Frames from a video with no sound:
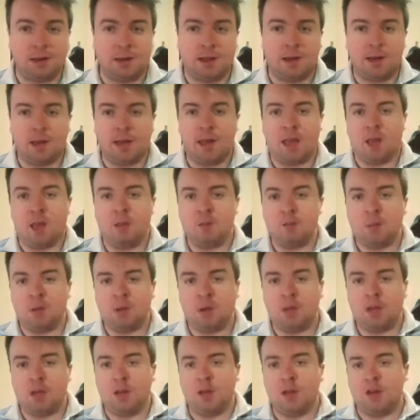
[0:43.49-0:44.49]
and I kept
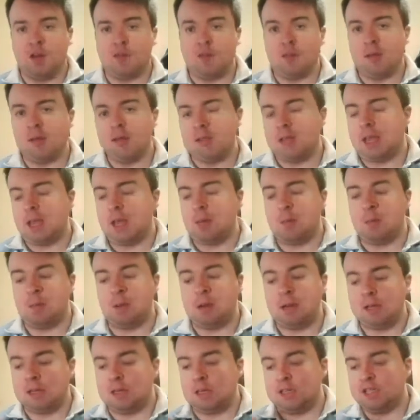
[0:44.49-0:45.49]
putting it off because I kept
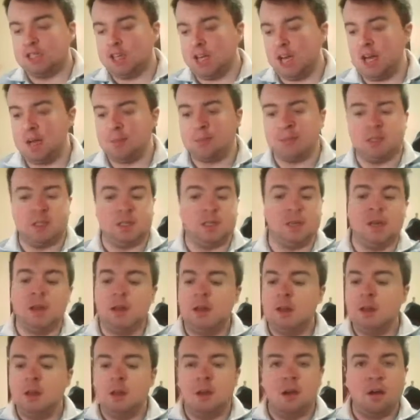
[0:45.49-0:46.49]
applying to jobs and
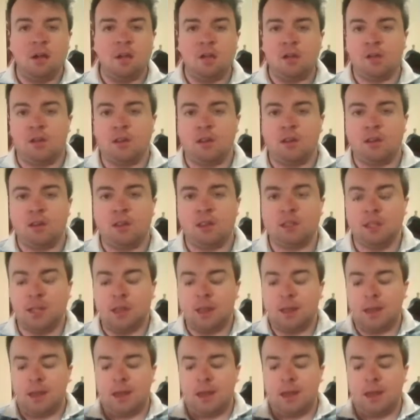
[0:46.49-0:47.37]
other things.